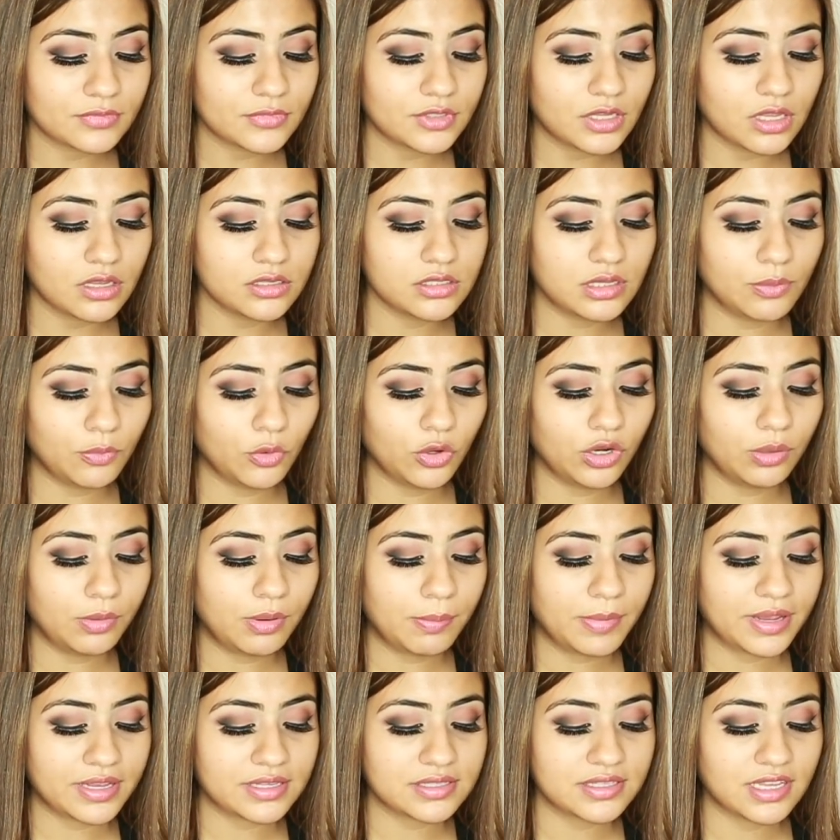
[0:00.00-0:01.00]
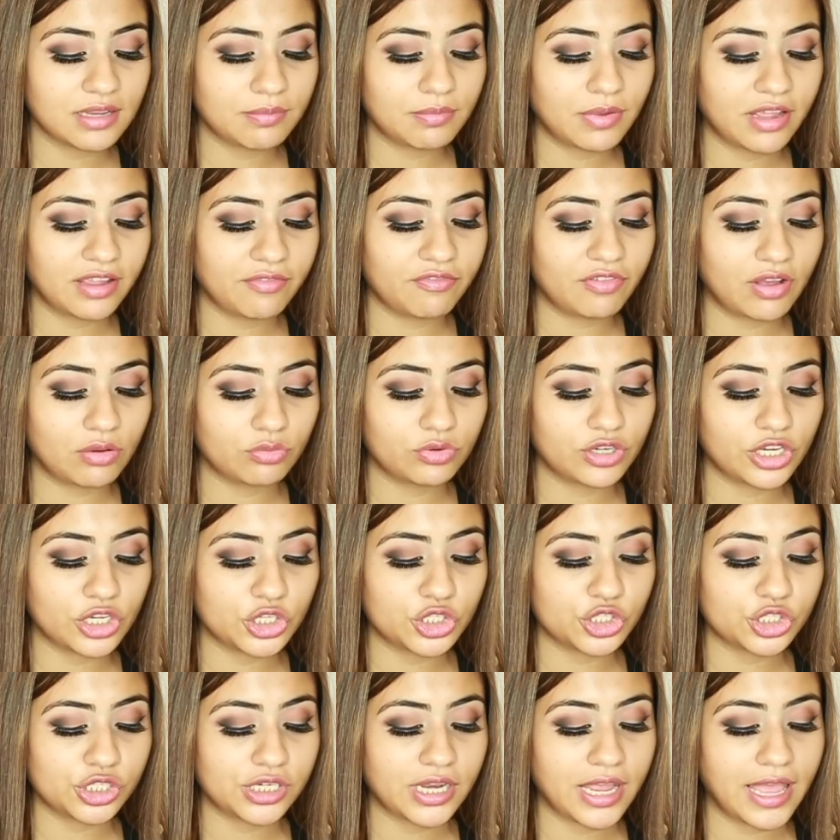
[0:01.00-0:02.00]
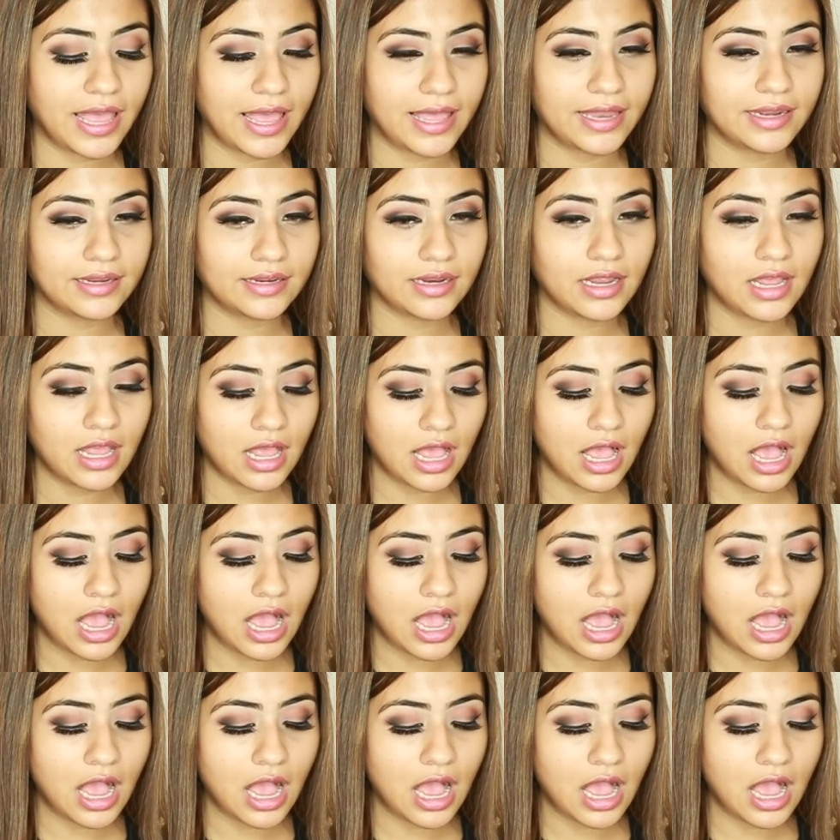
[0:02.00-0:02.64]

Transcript: so I'm going to be mixing my foundation and